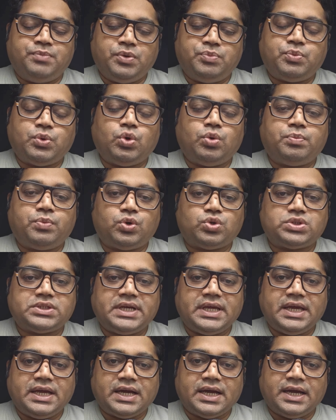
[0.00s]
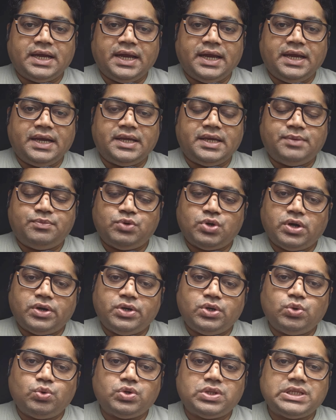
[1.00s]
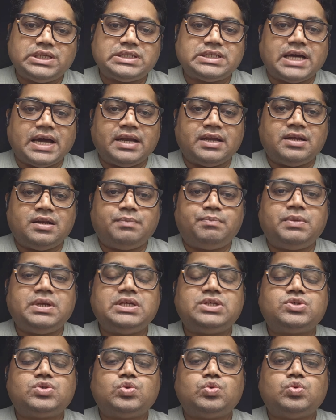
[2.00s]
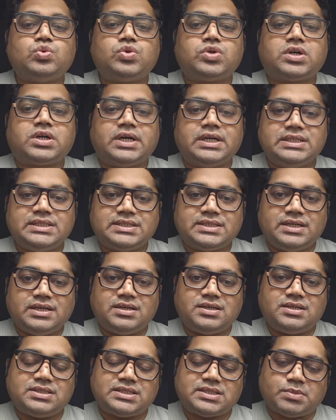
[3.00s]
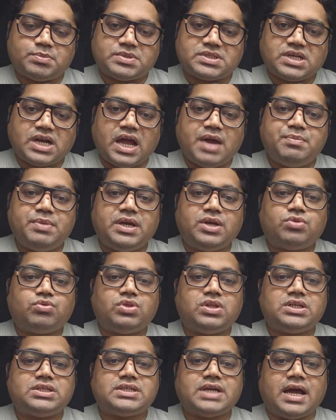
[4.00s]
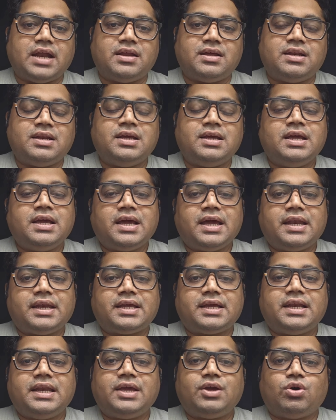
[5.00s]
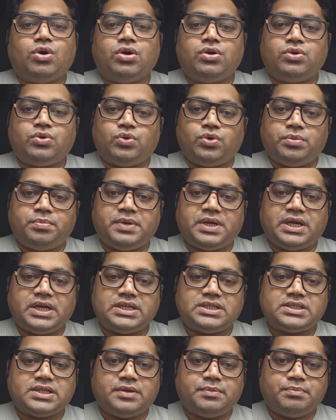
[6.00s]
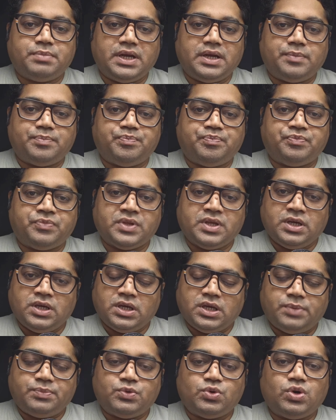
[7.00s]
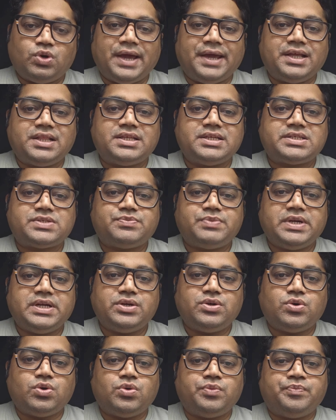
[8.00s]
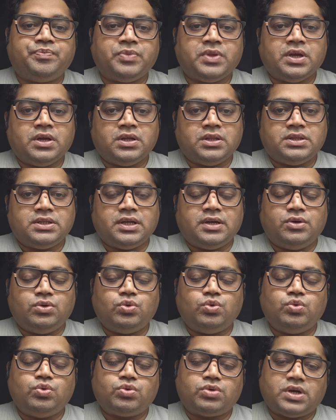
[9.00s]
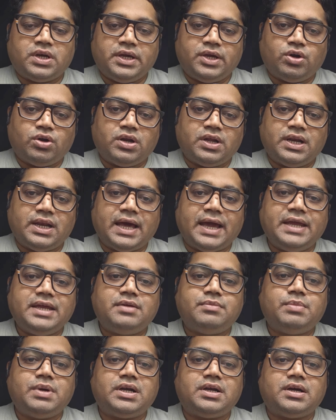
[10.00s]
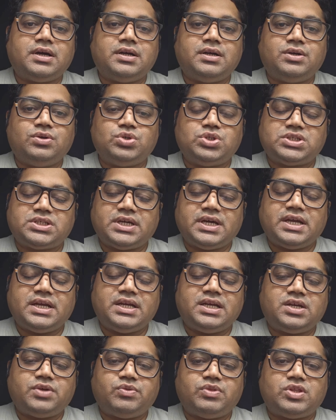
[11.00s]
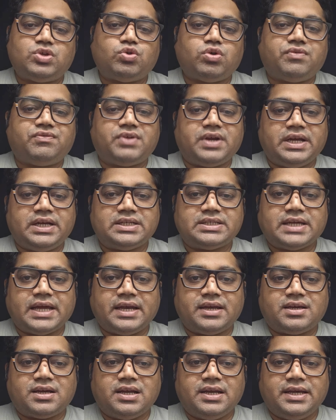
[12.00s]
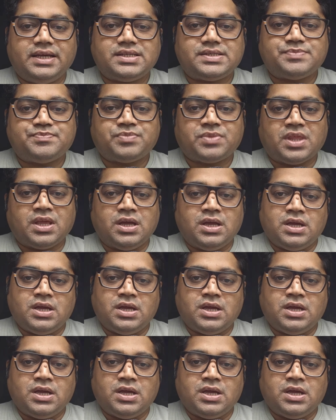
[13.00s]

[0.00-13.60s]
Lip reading: Before proceeding ahead, if you are new to the channel, please do consider subscribing to the channel and click on notification bell. If you like this video, then do click on a like button to share it with your friends and colleagues.